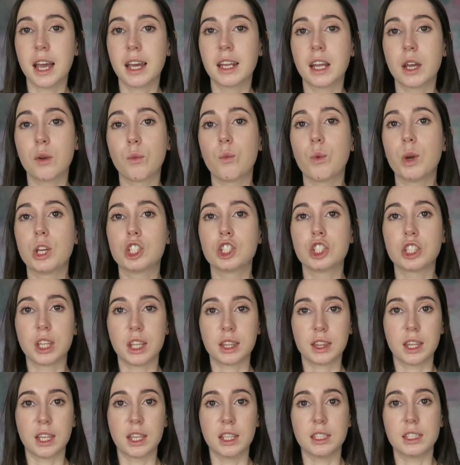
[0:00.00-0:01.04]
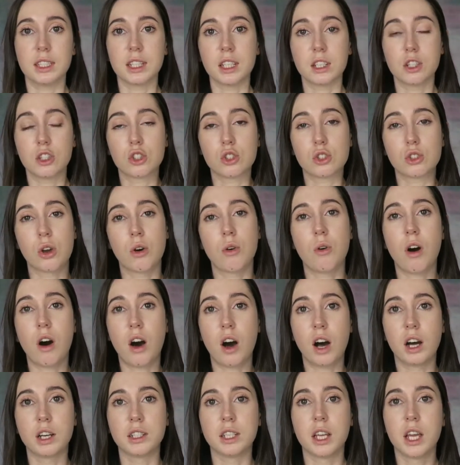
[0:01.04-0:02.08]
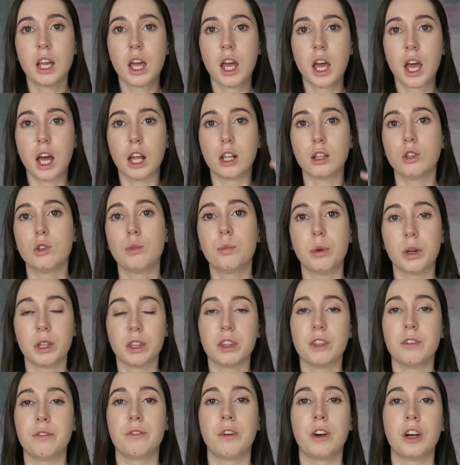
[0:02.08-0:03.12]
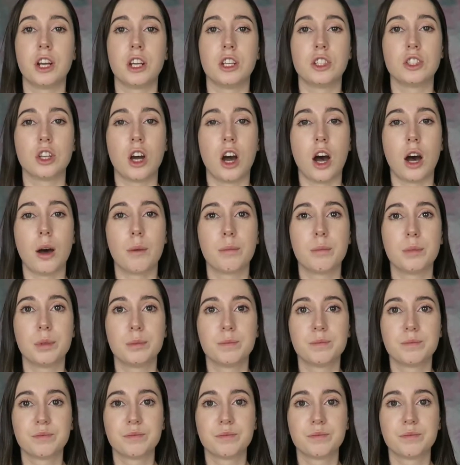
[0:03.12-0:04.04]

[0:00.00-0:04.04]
and I wish that they did sew on a loop at the very top.